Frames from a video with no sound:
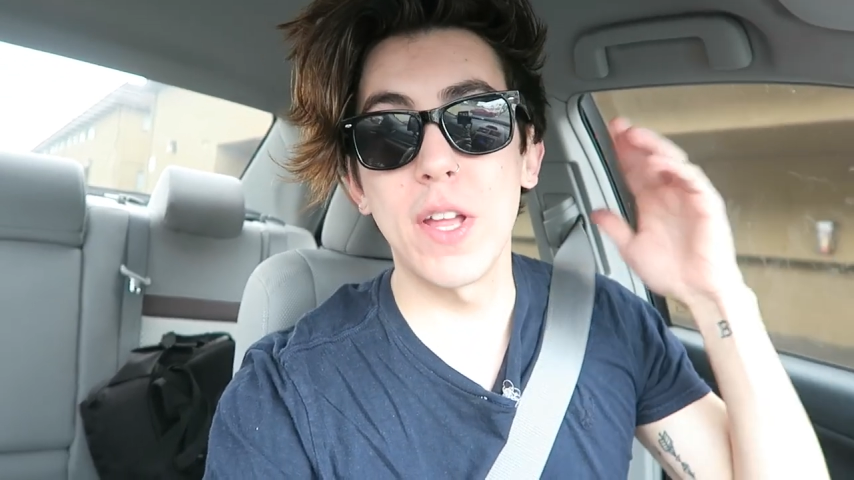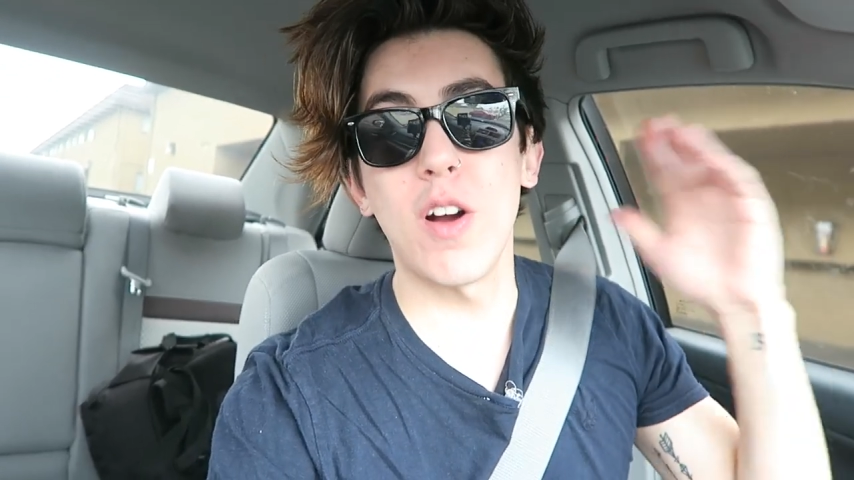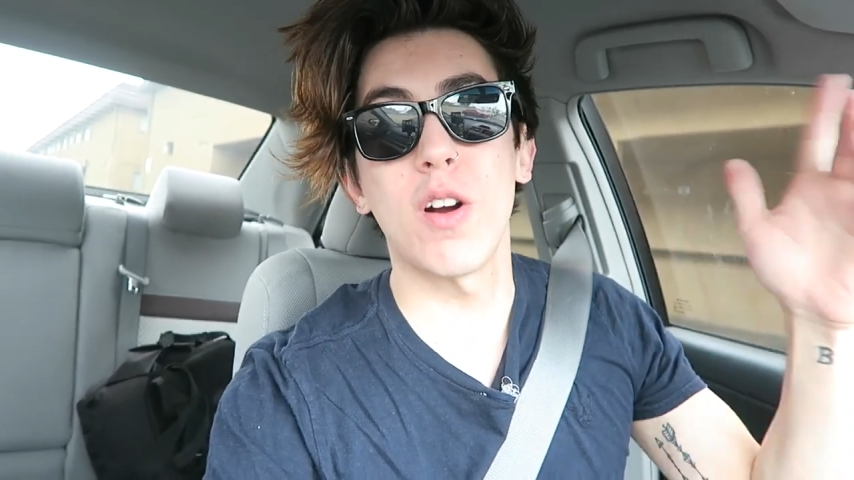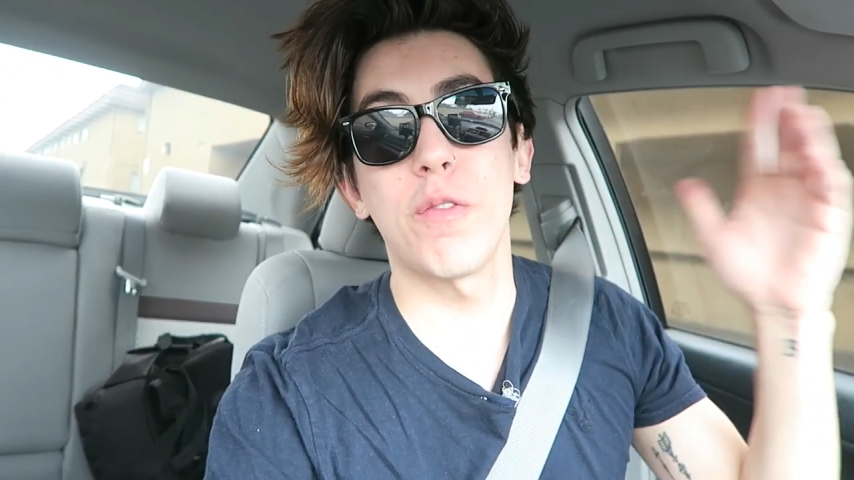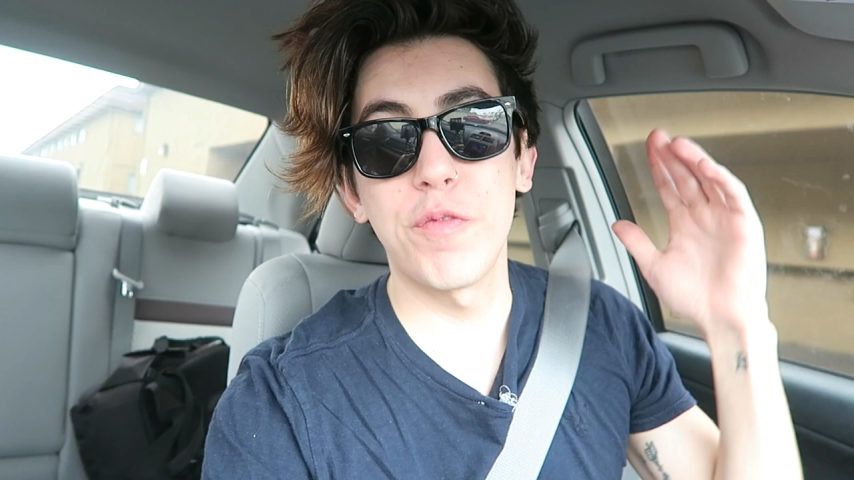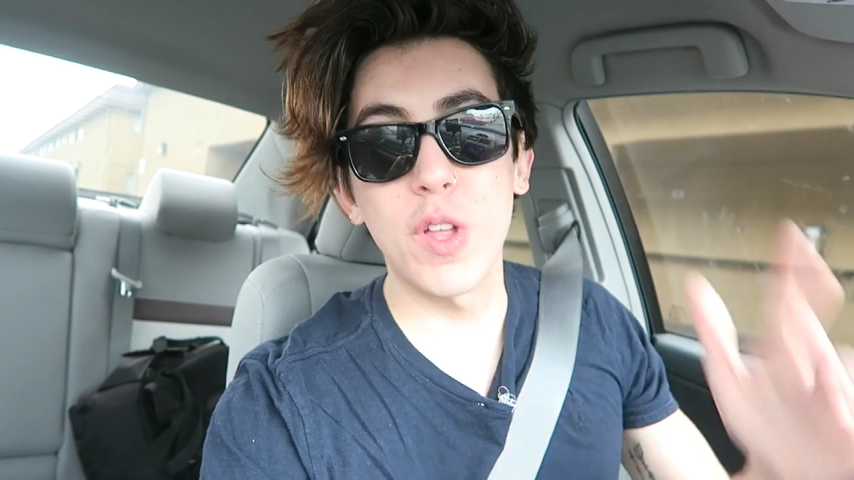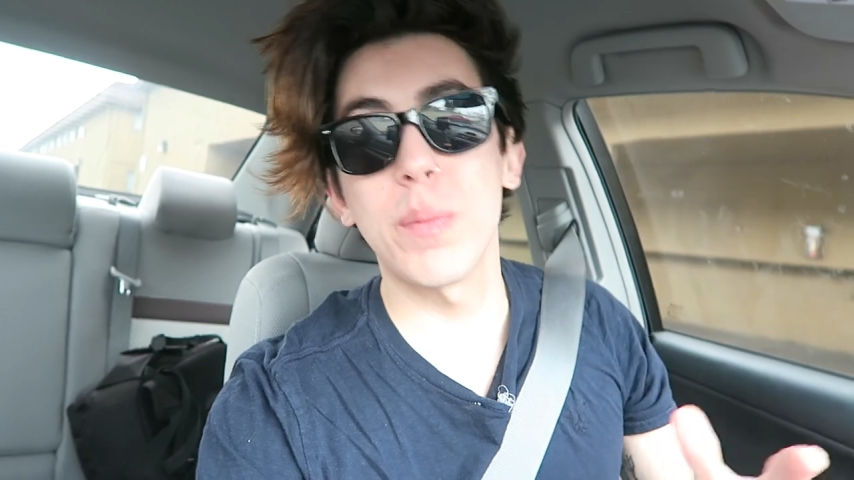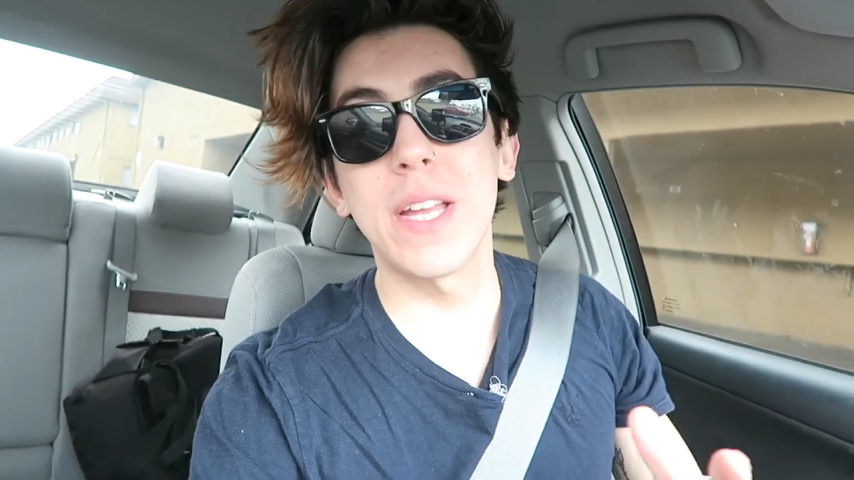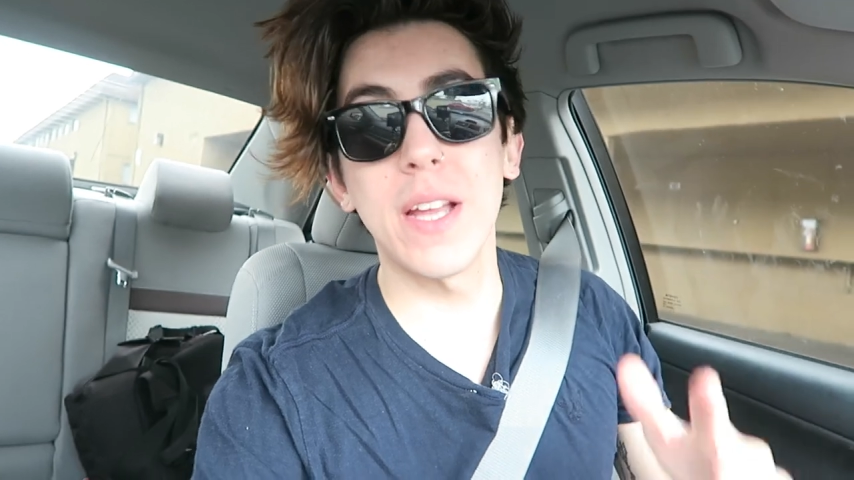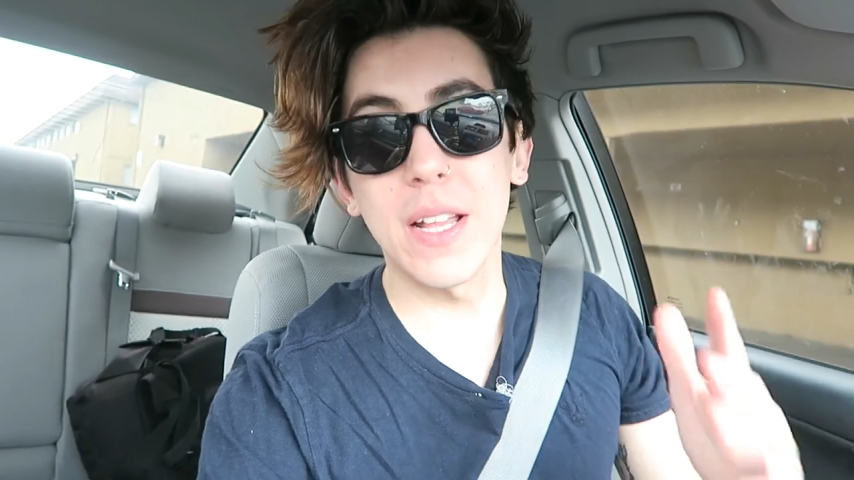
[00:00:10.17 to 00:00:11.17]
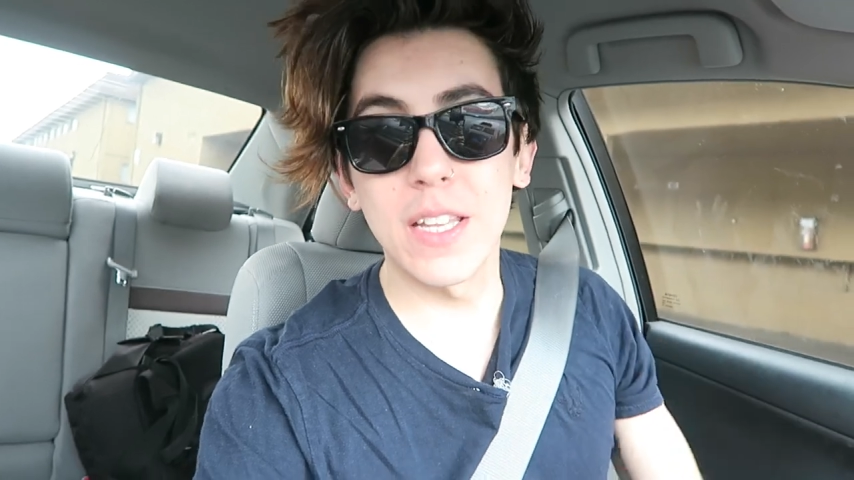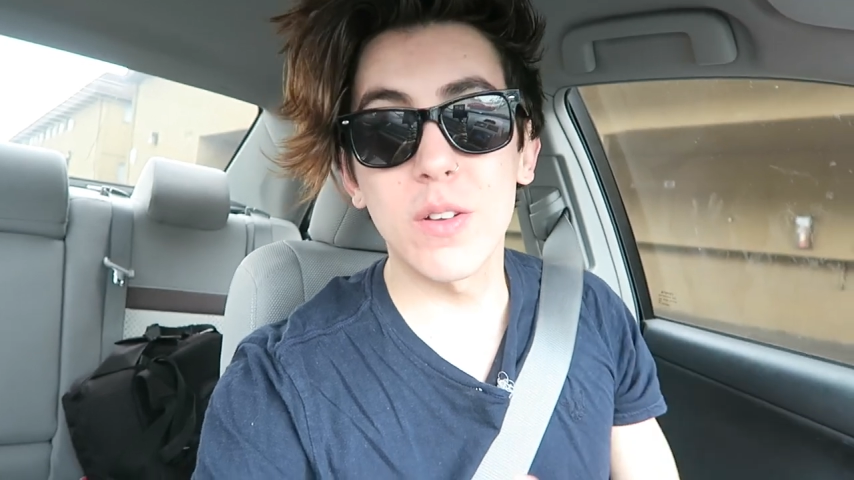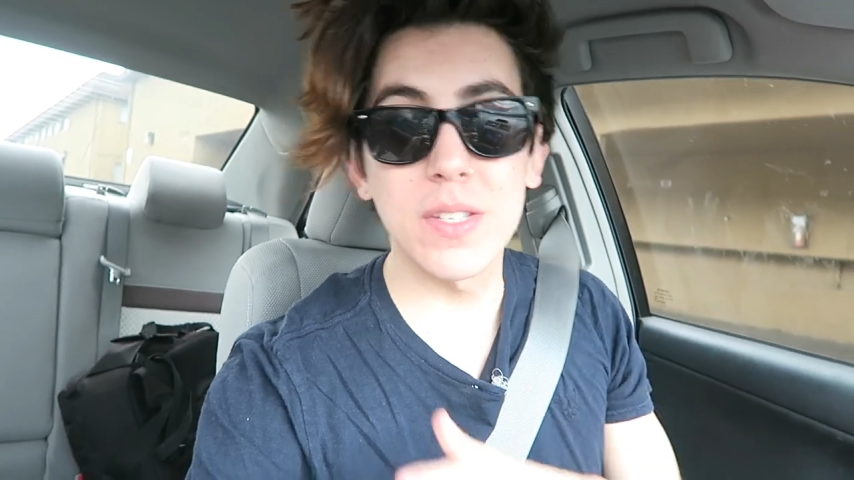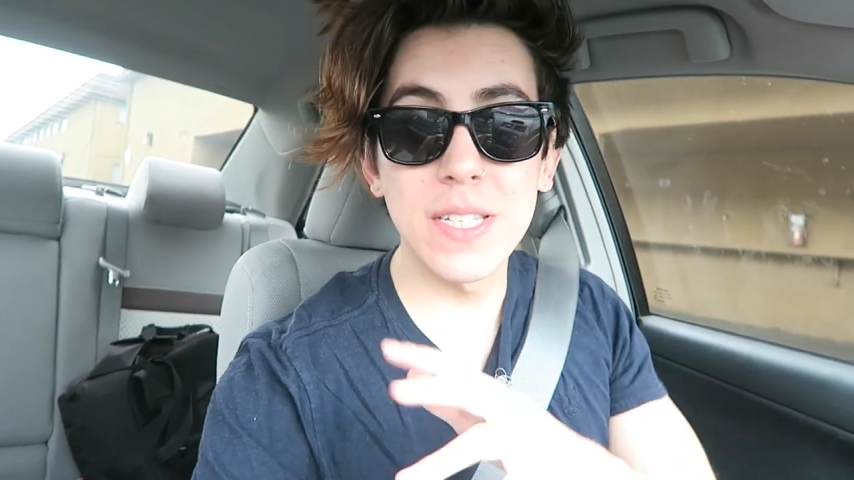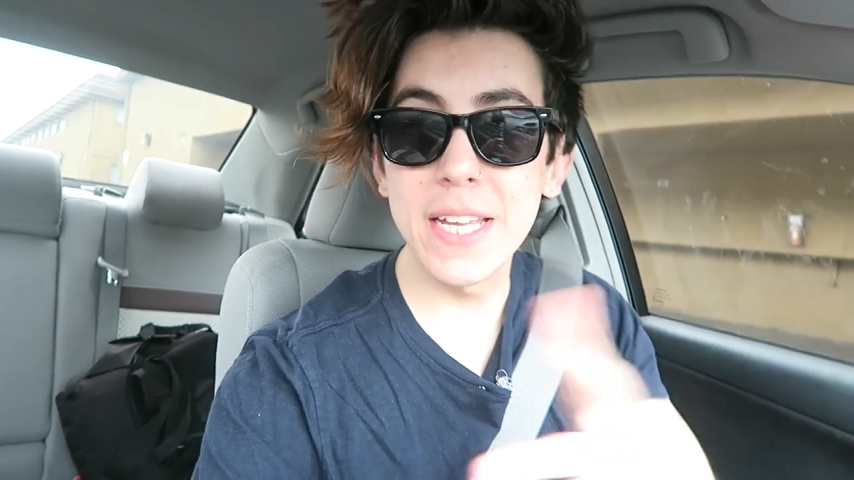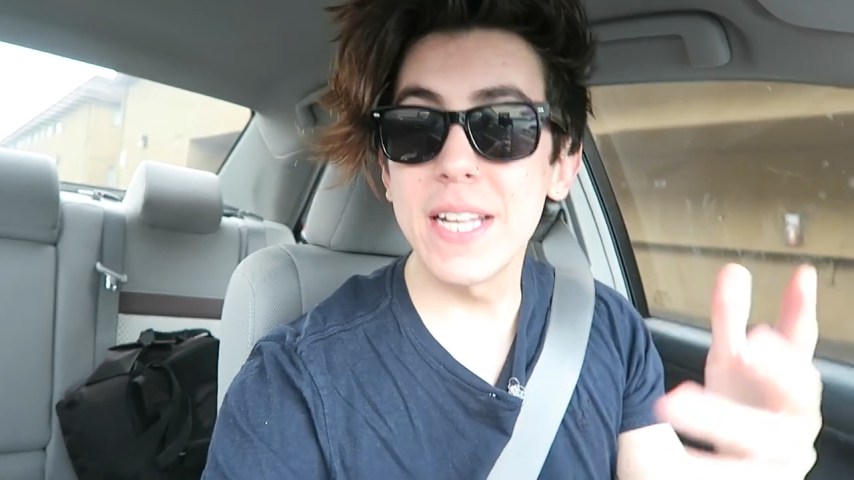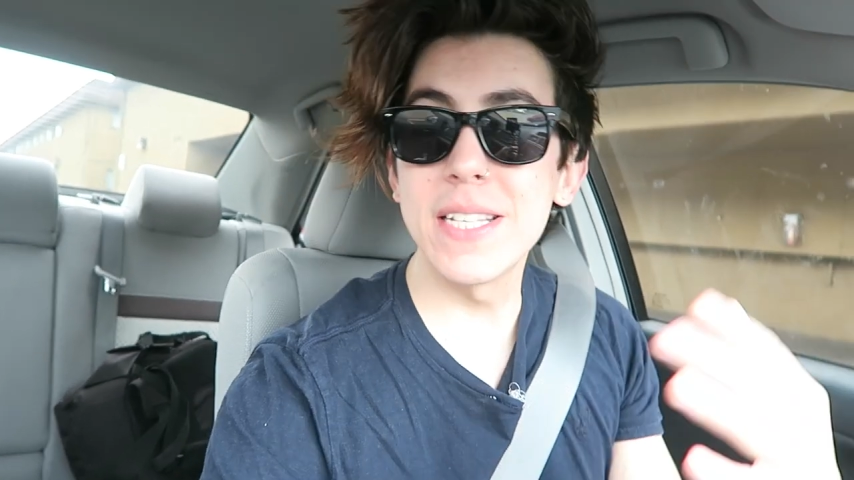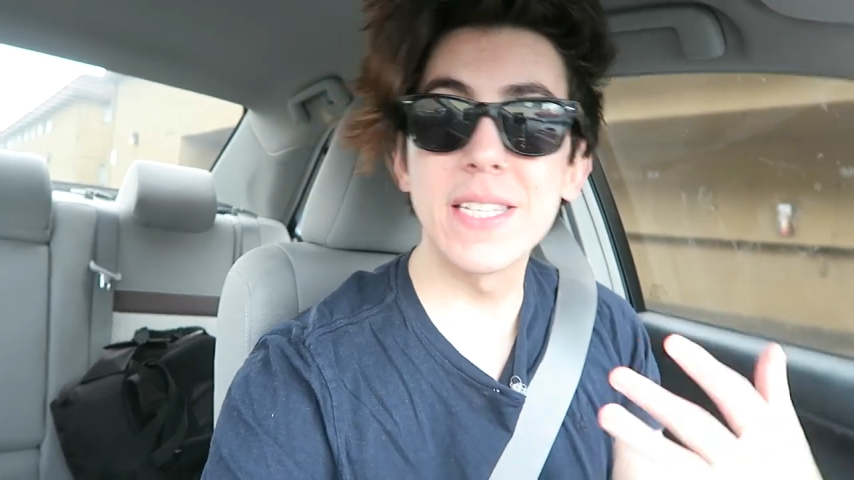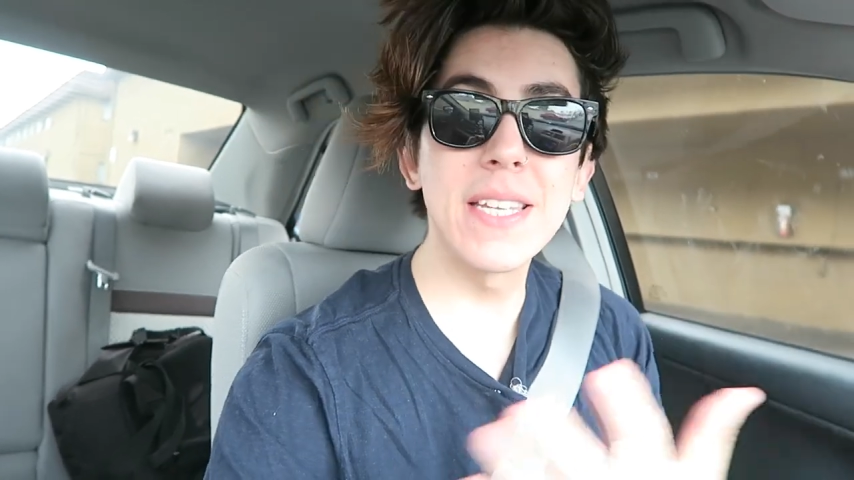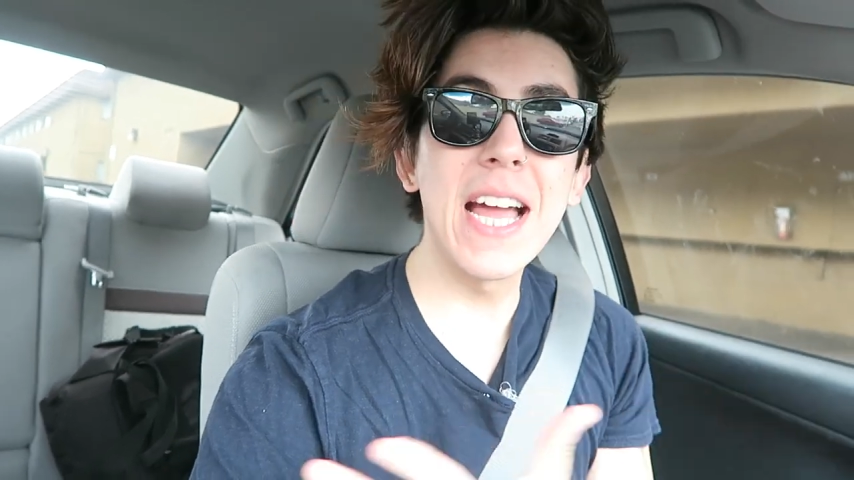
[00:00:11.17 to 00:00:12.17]
We are filming a little
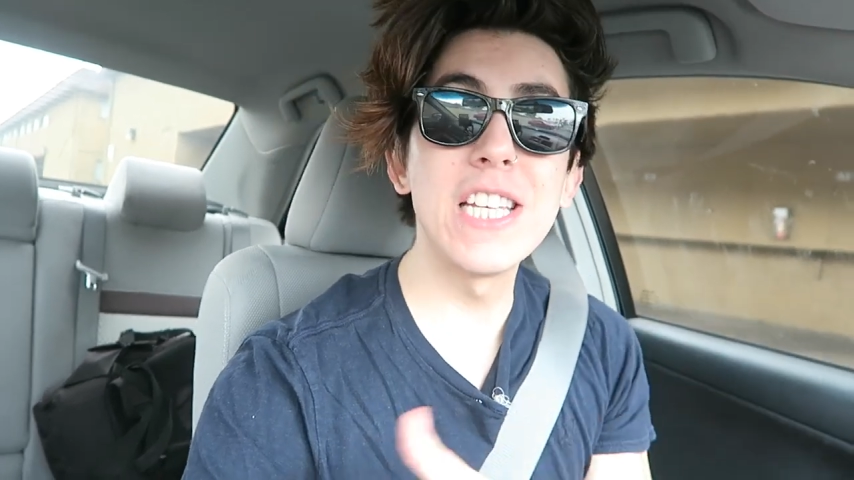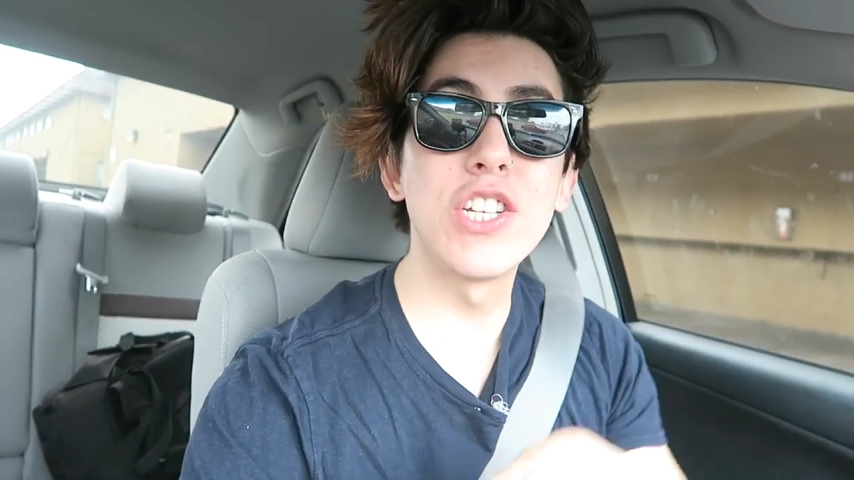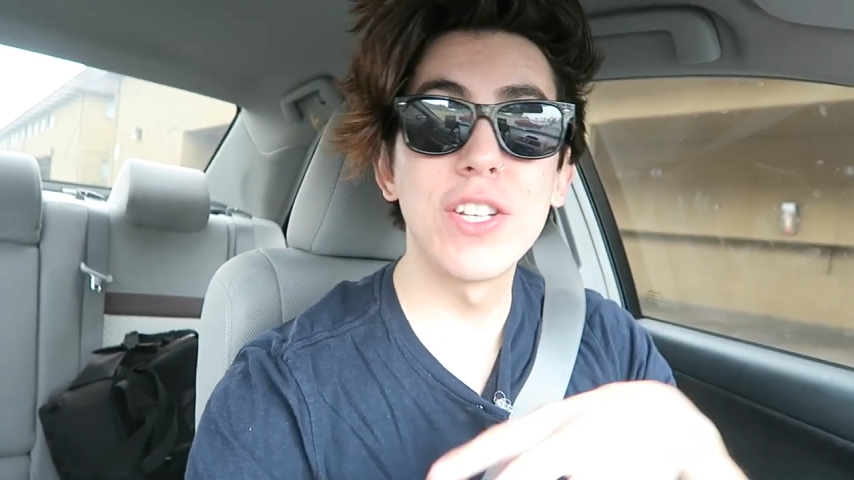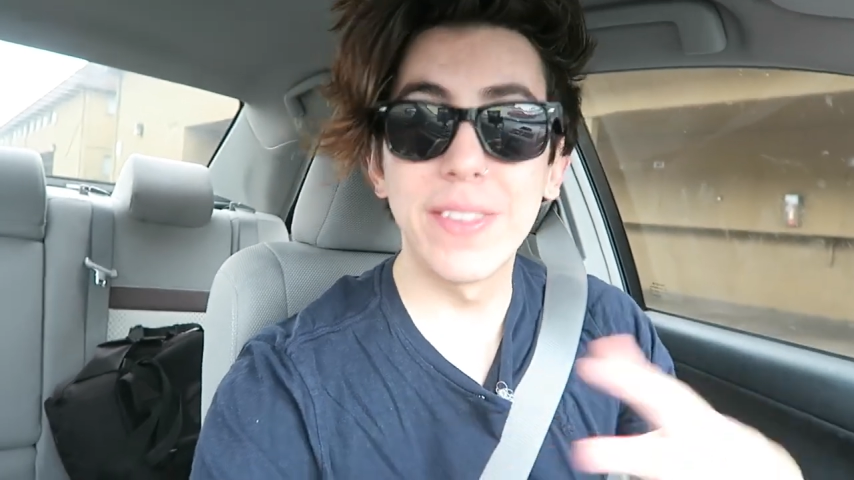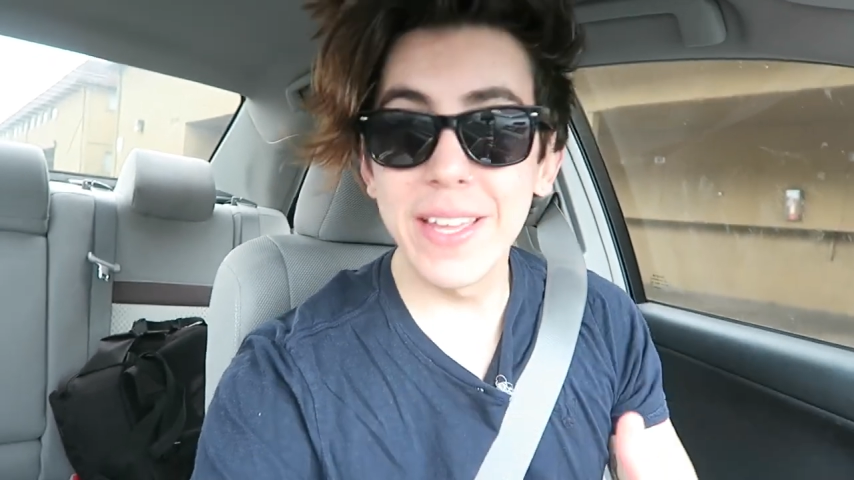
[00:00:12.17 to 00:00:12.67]
skit sketch